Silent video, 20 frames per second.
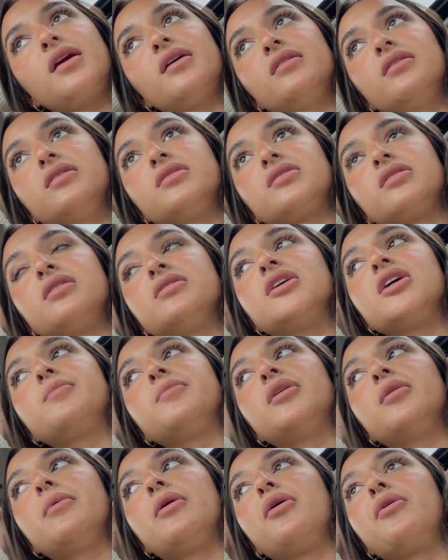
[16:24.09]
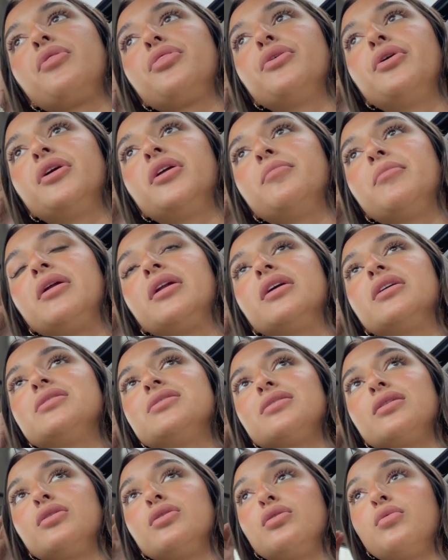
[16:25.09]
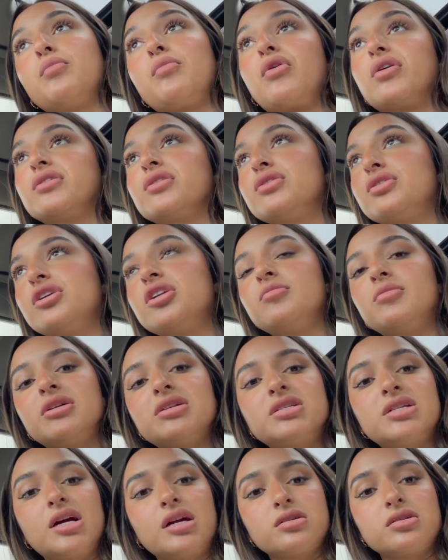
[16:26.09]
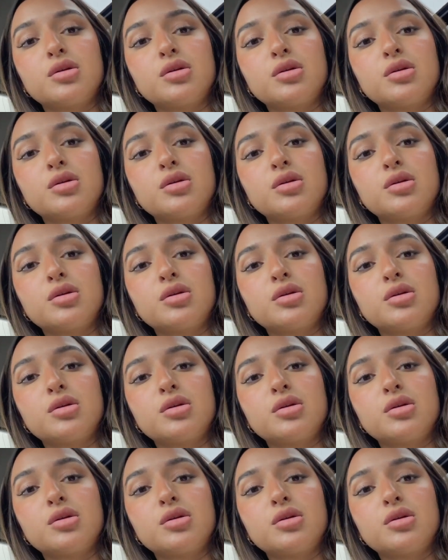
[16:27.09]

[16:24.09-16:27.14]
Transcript: It's gonna take me about 30 minutes, a little more than 30 minutes to get to